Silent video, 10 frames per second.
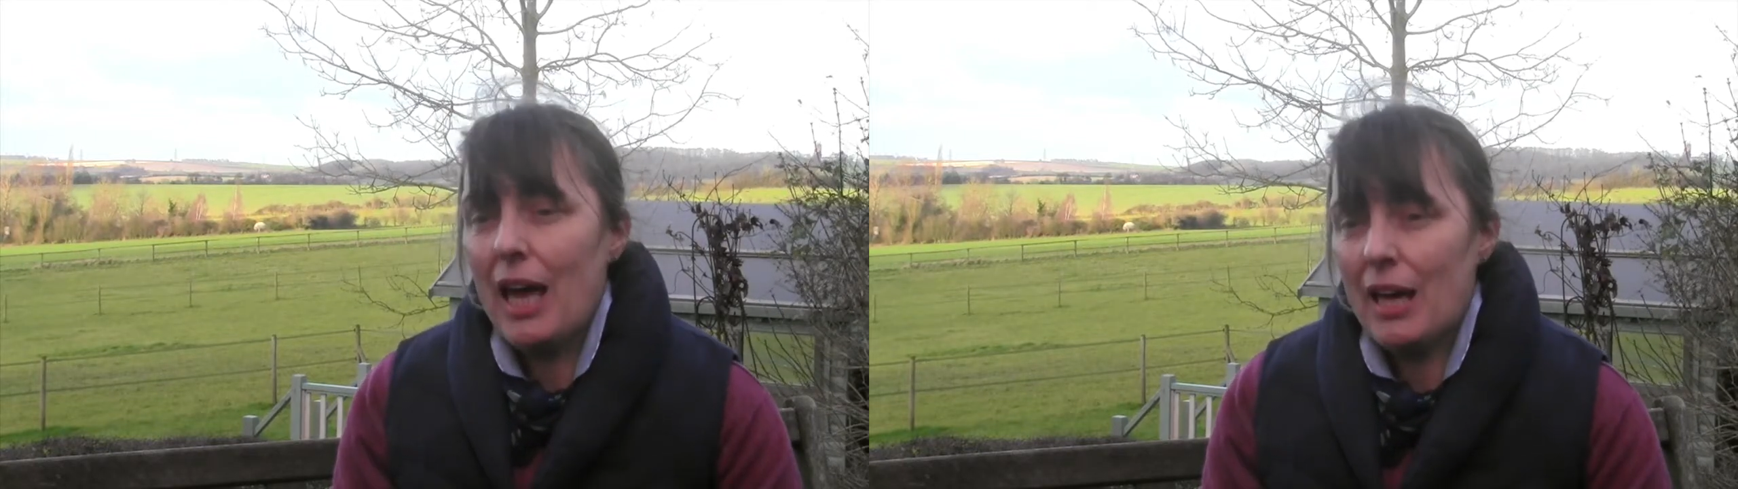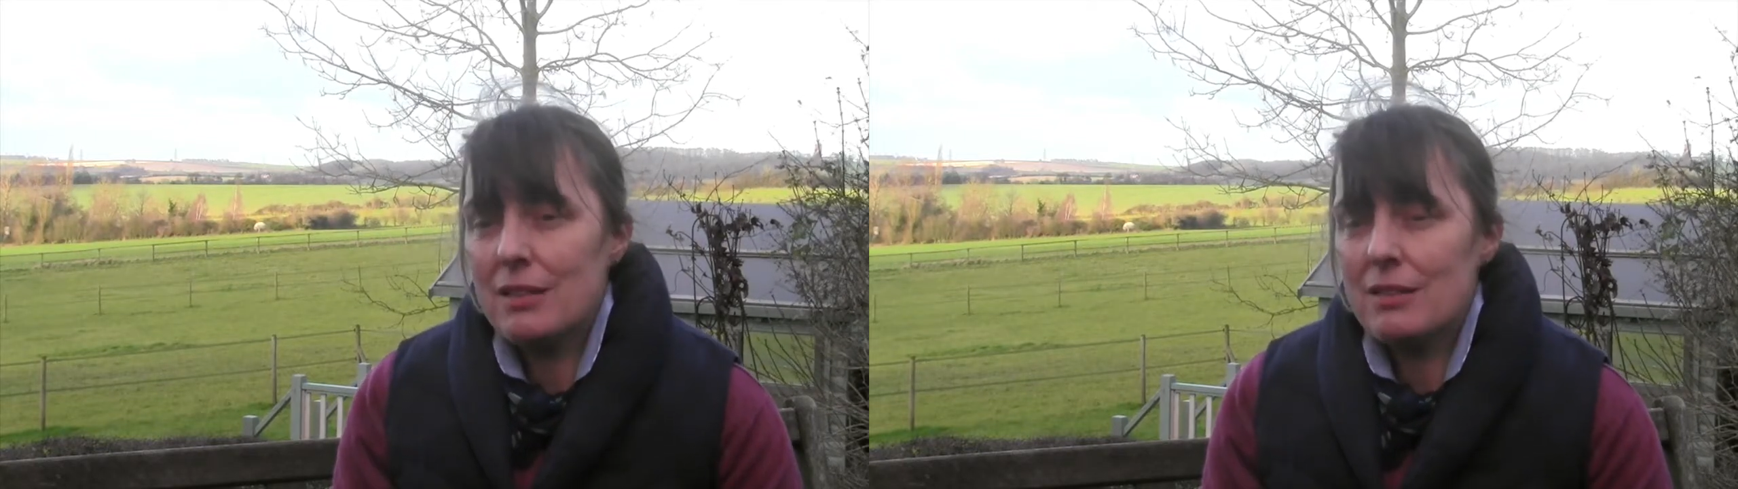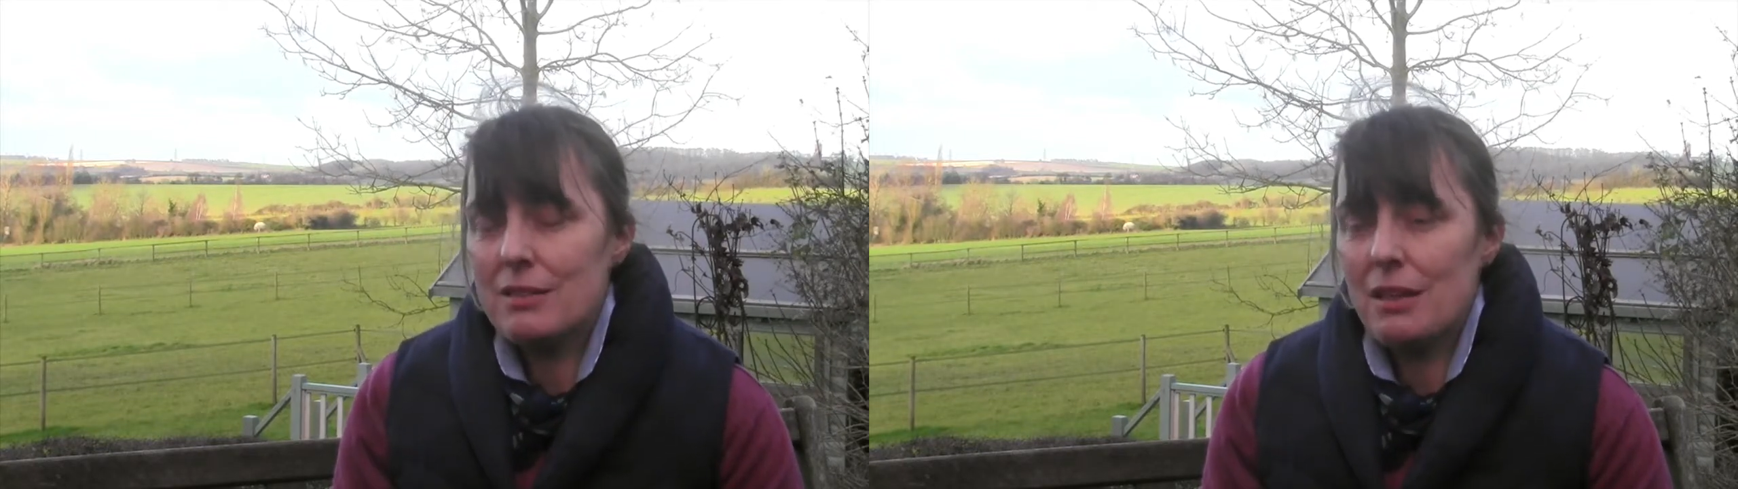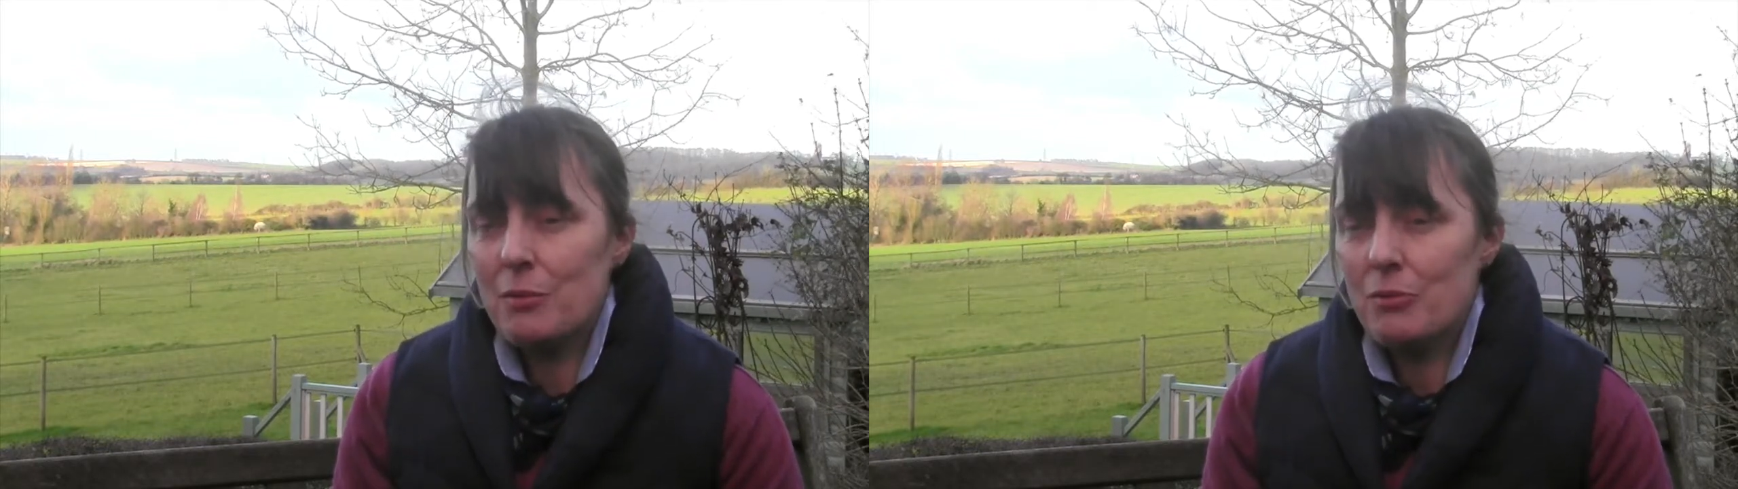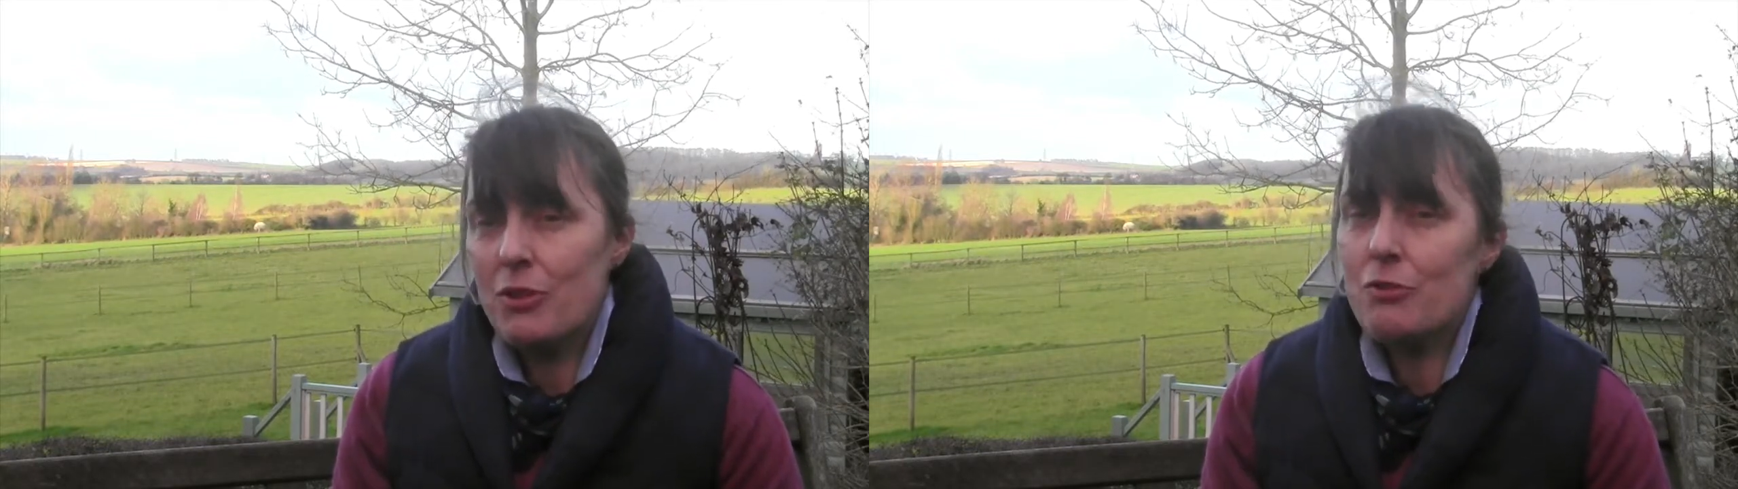And
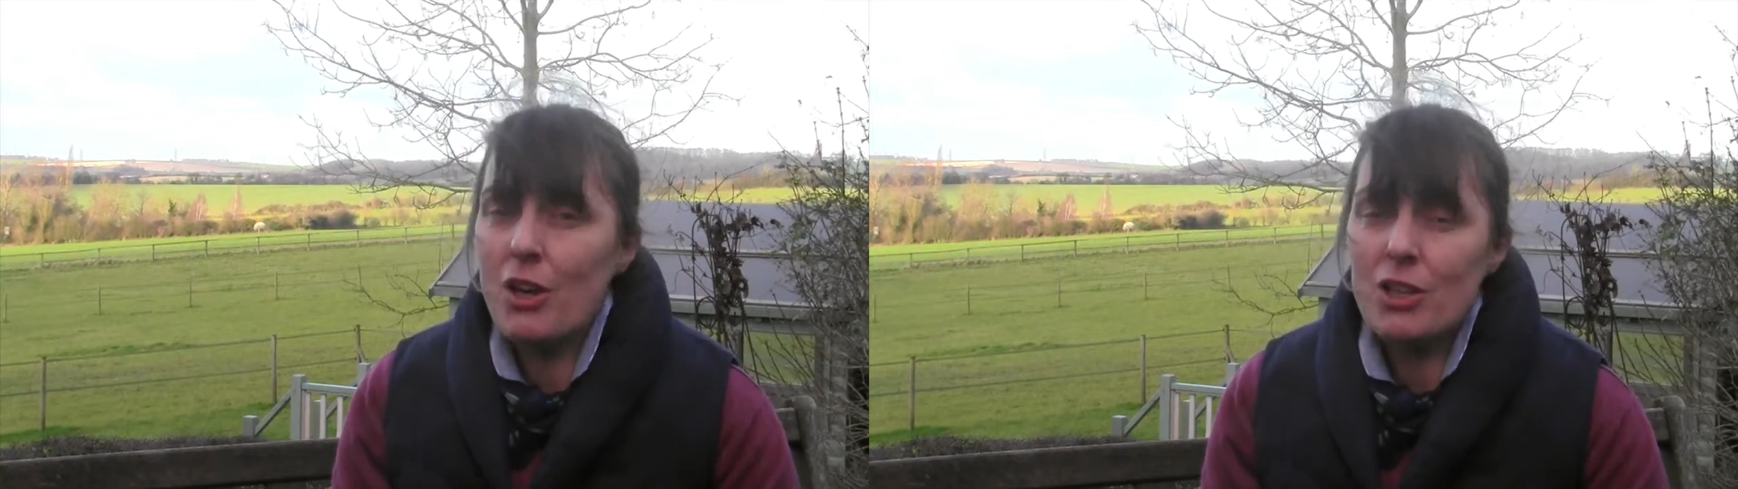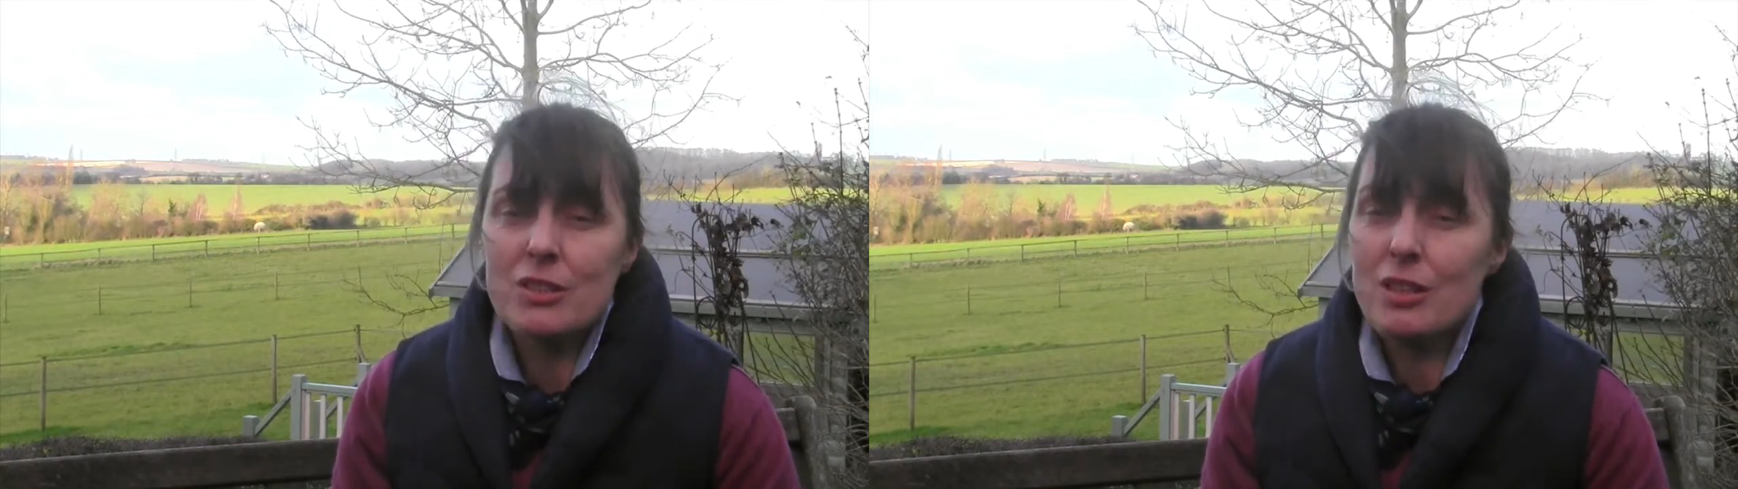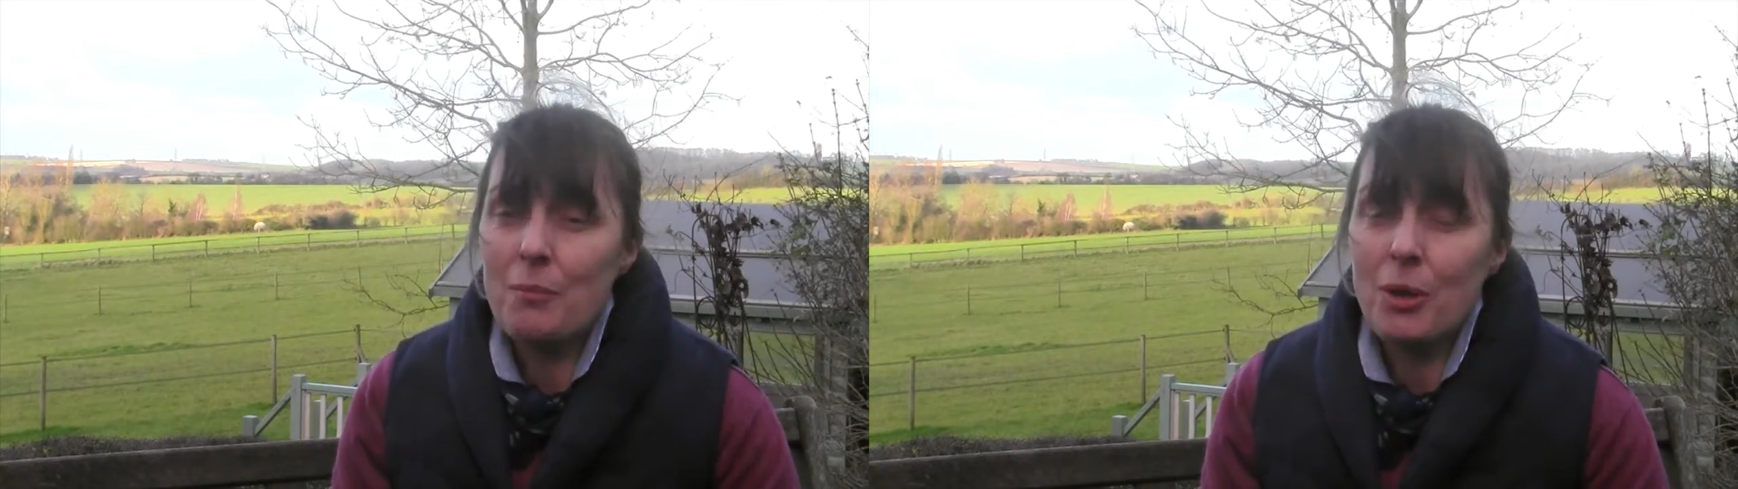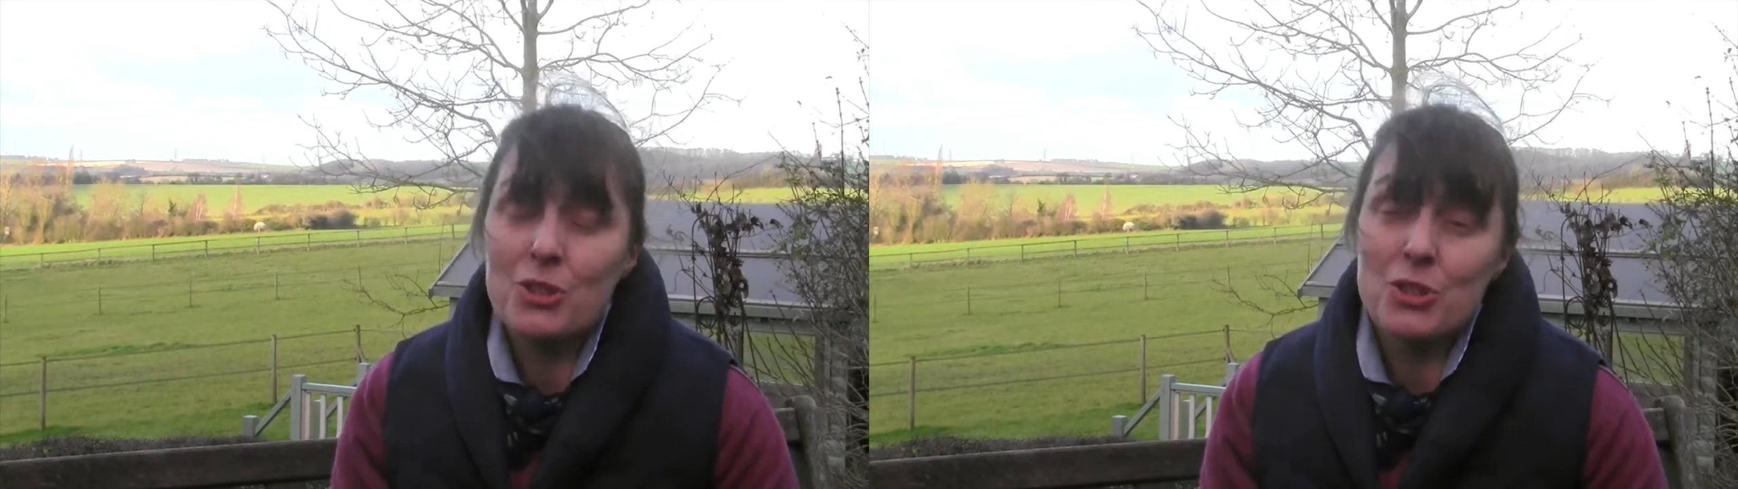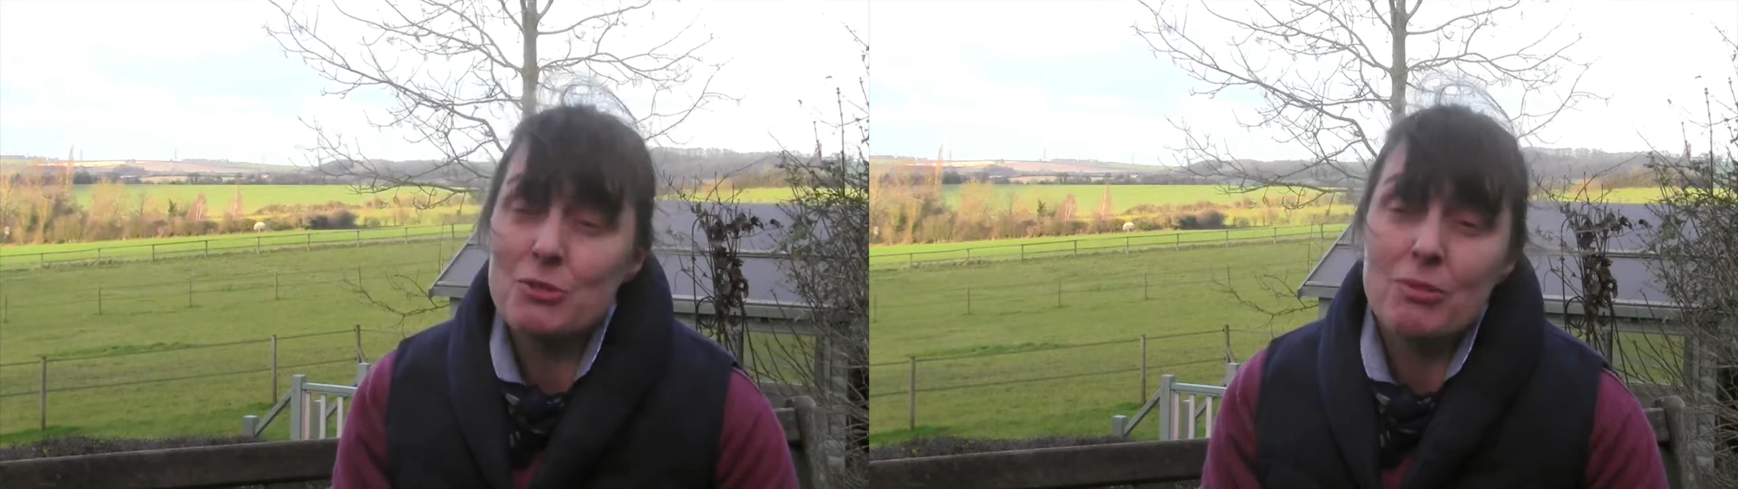for the first time, I
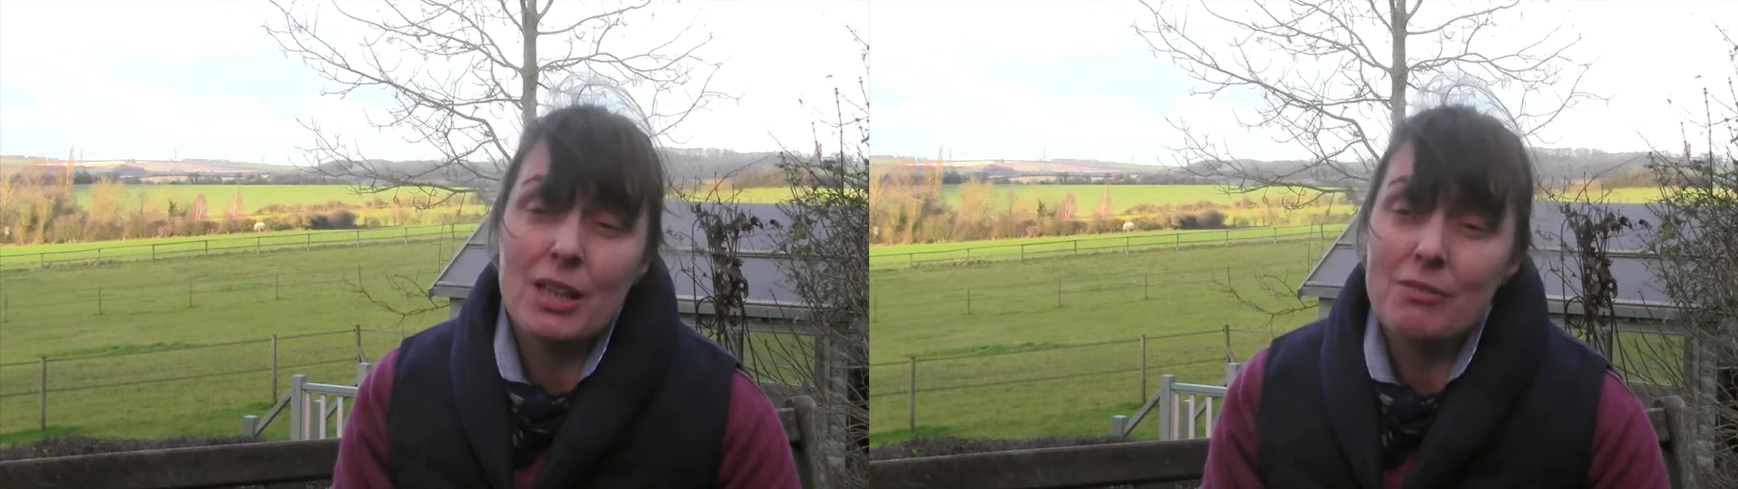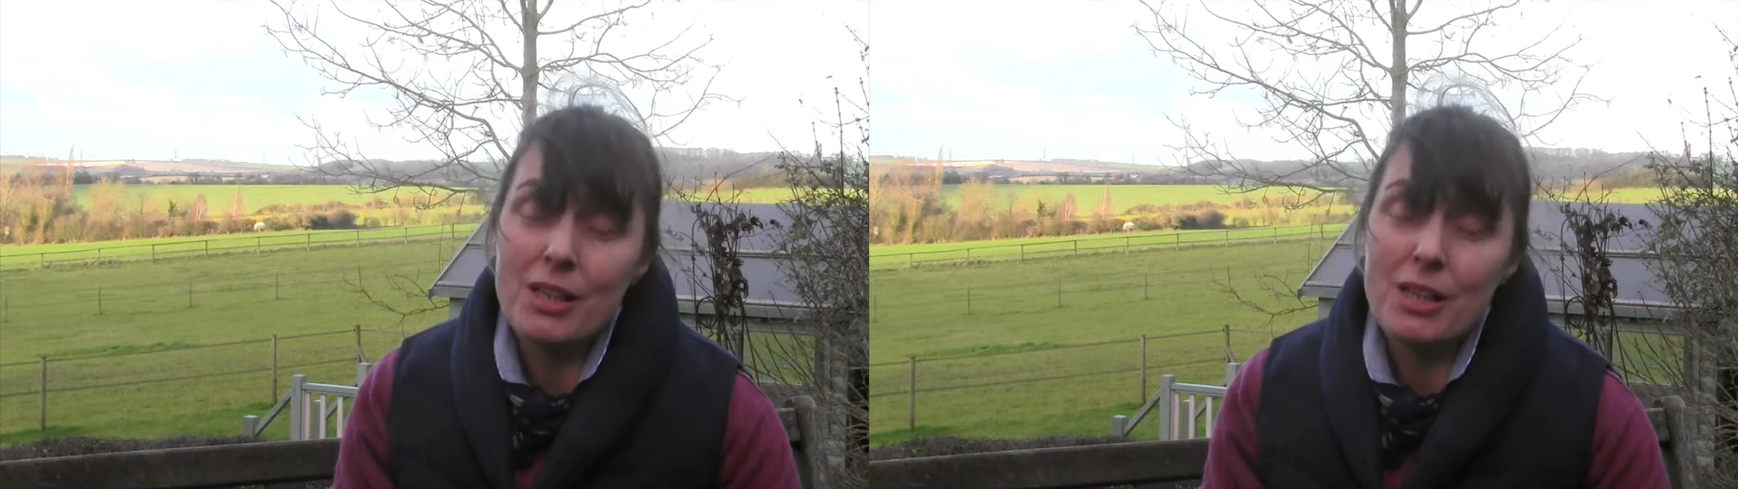was just really,